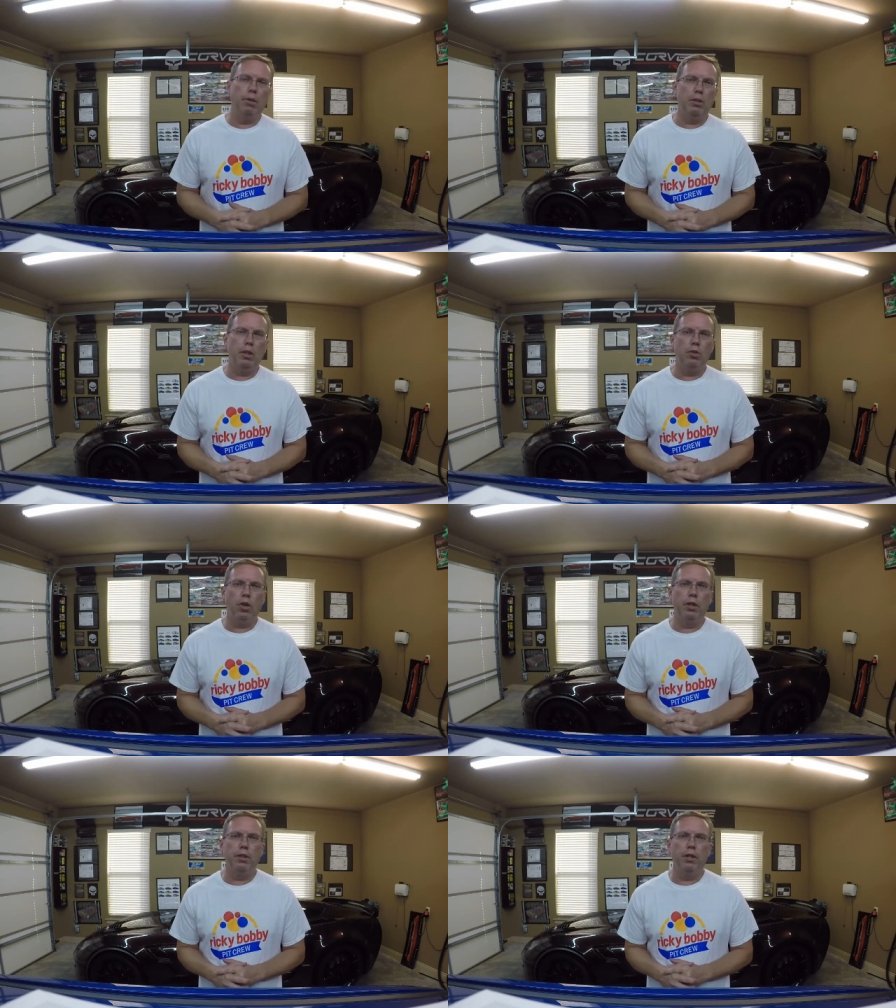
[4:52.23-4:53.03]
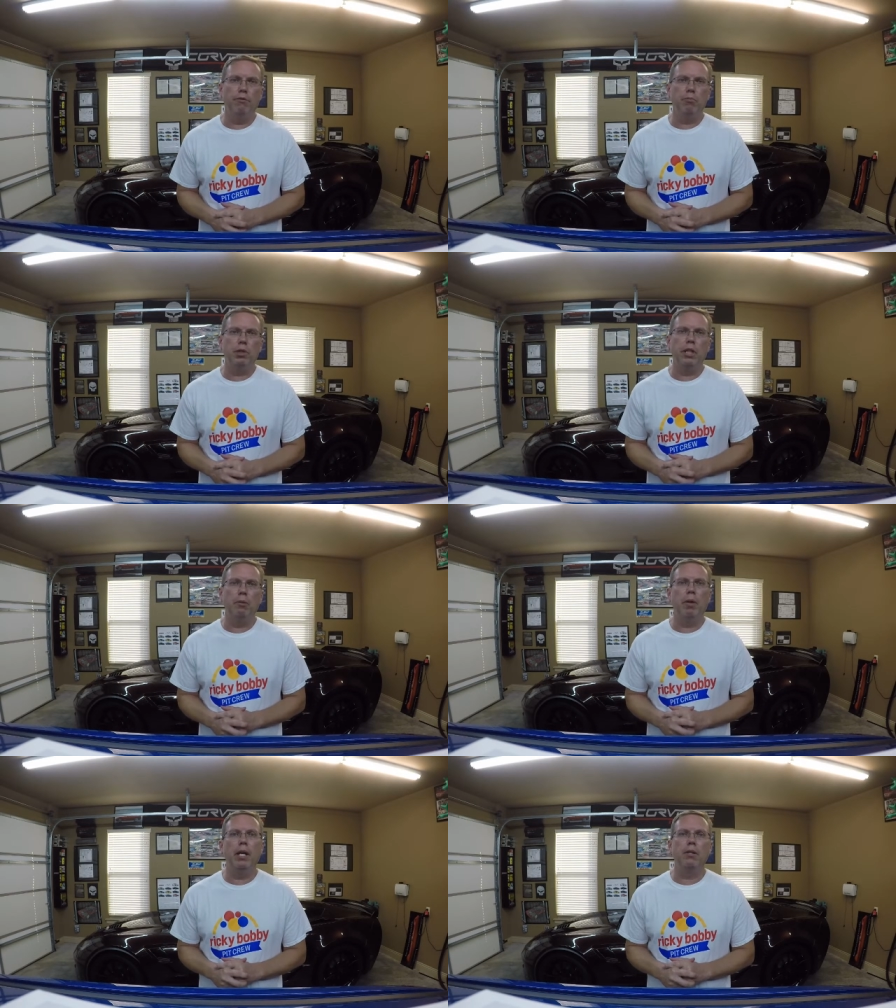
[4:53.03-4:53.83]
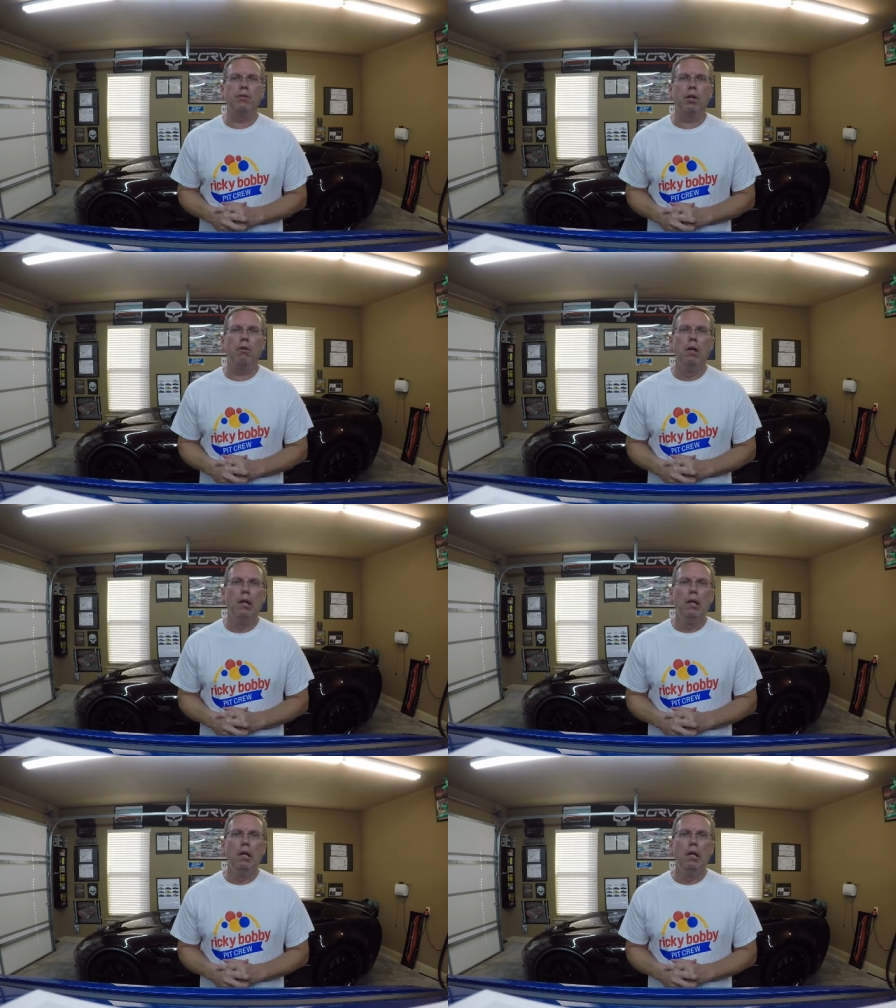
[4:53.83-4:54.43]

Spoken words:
it's hard to tell from seat of the pants. So